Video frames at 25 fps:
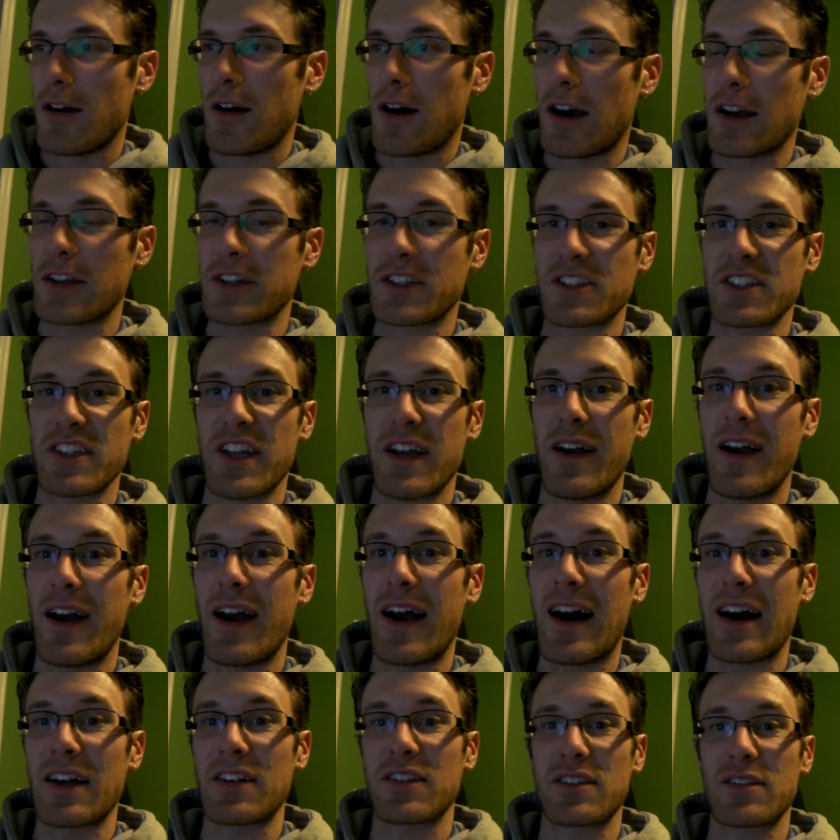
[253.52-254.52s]
I just
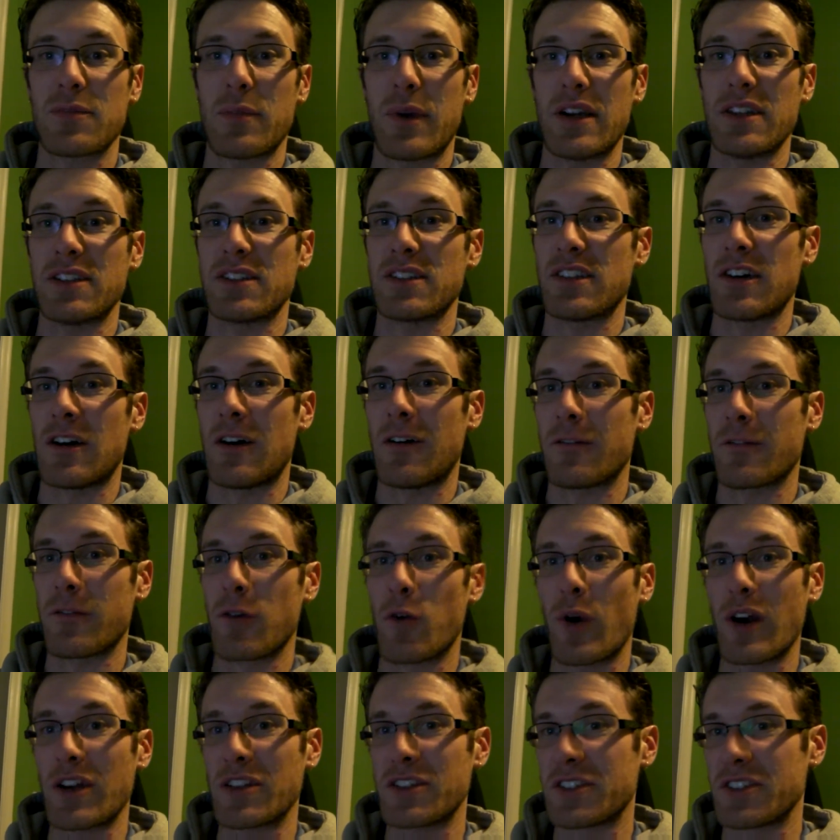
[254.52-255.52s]
asked myself
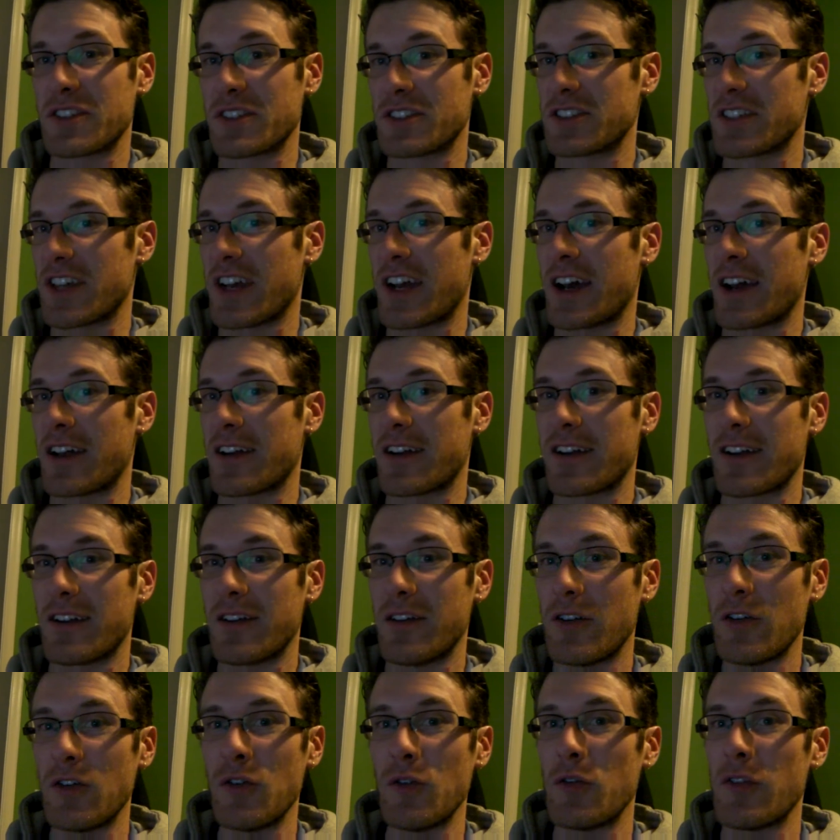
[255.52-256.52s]
questions and
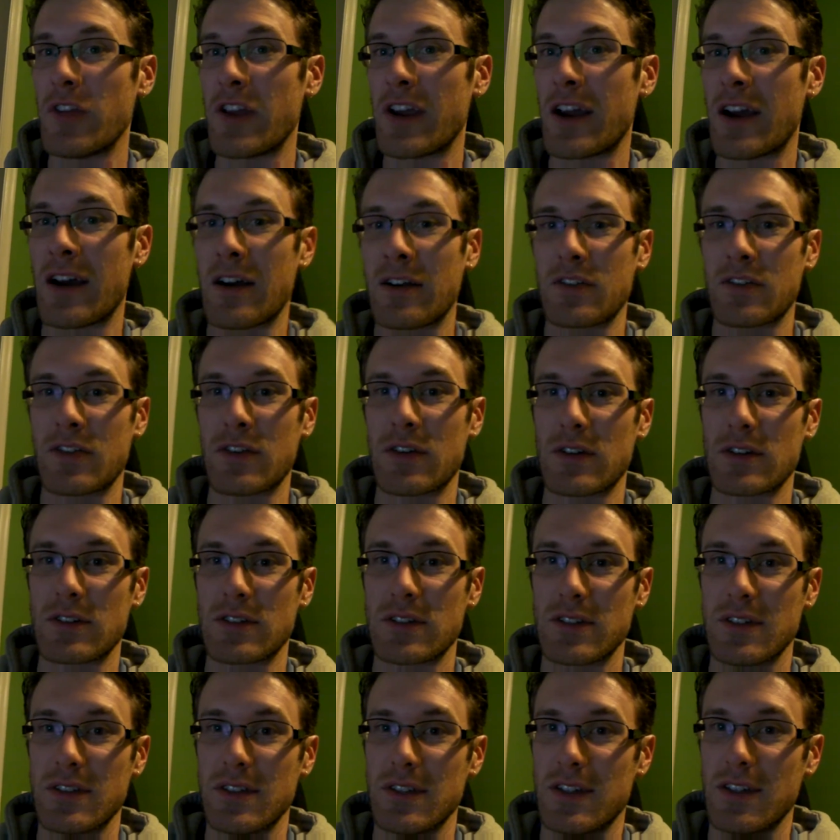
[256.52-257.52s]
knew the answers,